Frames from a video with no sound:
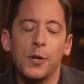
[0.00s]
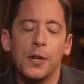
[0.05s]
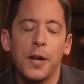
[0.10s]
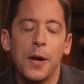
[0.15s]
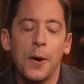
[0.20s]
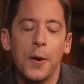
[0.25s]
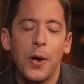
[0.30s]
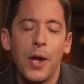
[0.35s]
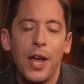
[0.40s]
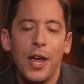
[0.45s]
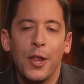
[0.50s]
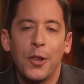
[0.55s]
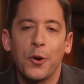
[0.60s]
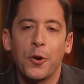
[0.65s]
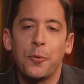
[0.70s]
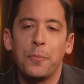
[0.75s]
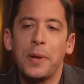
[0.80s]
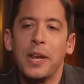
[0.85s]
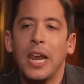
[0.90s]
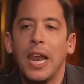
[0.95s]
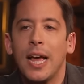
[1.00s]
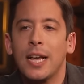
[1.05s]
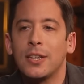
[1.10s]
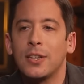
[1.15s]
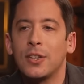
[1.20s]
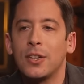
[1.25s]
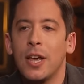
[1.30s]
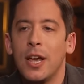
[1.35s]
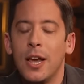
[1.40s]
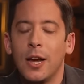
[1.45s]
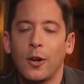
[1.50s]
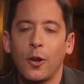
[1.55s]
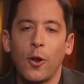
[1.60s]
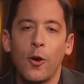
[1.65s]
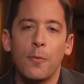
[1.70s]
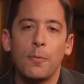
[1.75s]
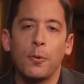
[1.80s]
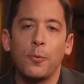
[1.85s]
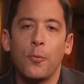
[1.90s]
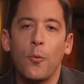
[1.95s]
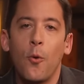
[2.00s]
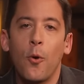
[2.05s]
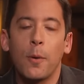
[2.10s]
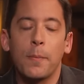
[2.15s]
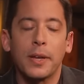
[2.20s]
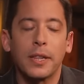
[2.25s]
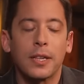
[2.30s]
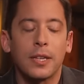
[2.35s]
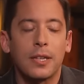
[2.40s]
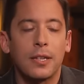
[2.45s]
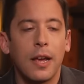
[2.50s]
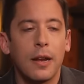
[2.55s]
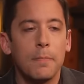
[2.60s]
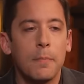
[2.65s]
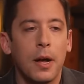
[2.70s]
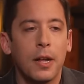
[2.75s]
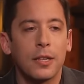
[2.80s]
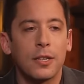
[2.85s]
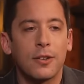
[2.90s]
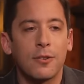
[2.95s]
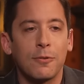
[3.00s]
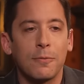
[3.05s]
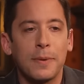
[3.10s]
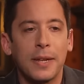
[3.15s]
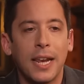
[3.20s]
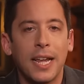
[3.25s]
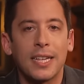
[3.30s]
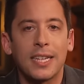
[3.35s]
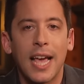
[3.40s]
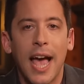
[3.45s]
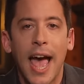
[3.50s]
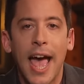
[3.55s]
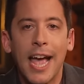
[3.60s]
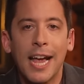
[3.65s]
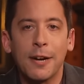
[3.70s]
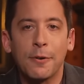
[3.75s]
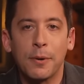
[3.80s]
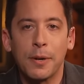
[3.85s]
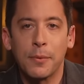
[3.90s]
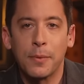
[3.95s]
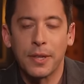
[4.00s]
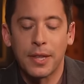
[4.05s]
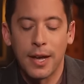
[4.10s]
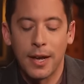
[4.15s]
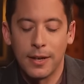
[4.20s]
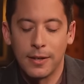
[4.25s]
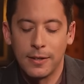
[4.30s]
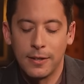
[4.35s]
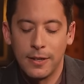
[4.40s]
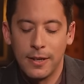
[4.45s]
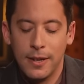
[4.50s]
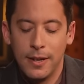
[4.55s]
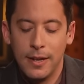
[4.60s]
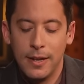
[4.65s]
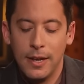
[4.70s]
You know, there will be less global warming. The sun monster will be less angry with us.